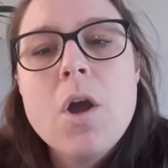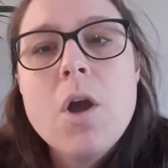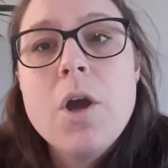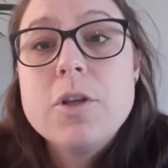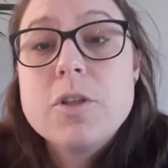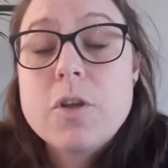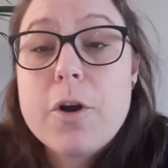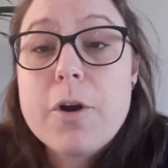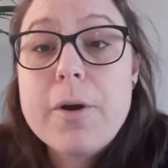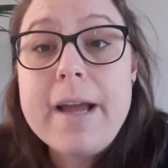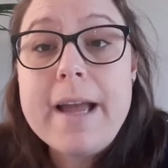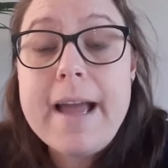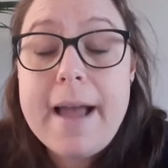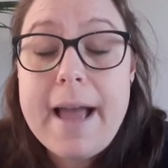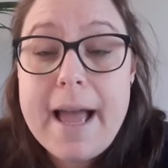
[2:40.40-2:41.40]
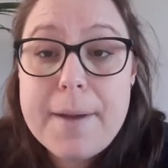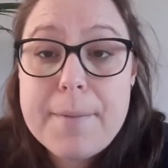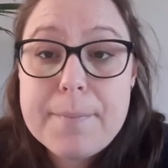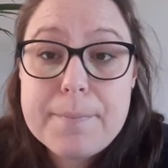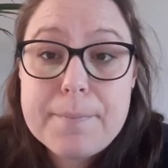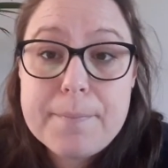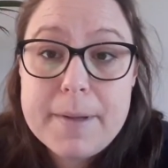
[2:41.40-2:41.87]
So
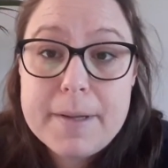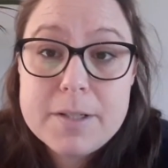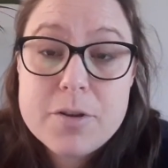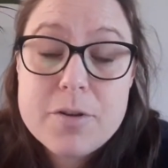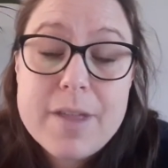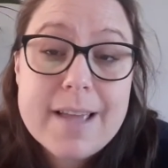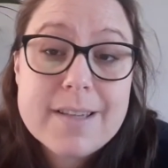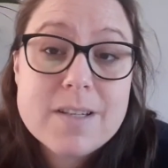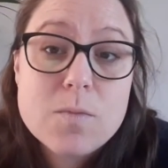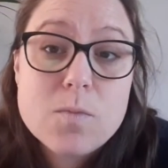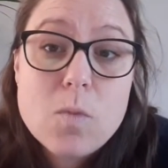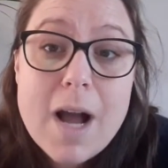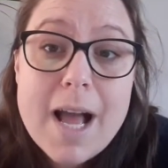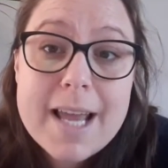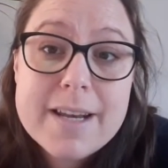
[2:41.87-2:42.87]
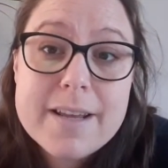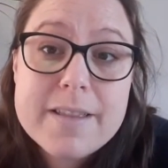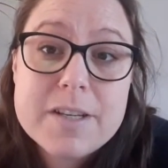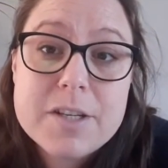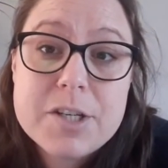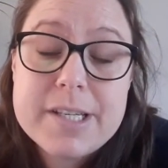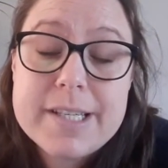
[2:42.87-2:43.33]
in 2001,
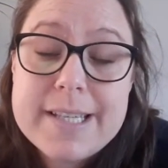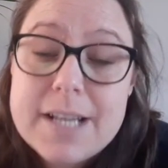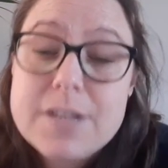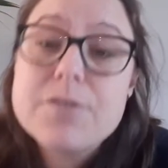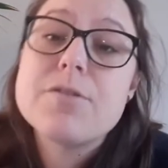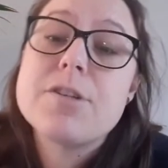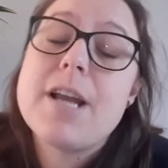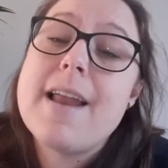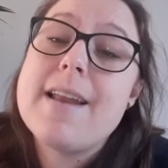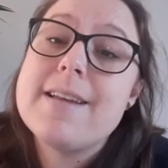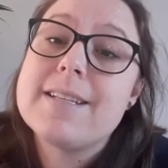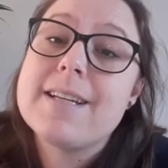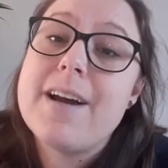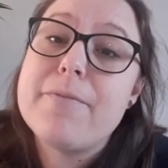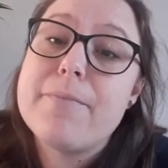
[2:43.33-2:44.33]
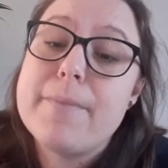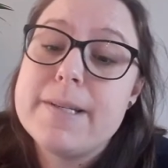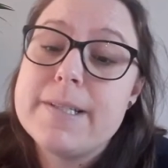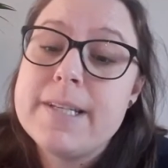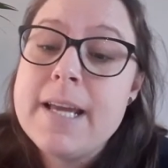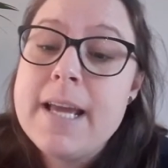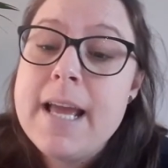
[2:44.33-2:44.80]
the Central Chinese government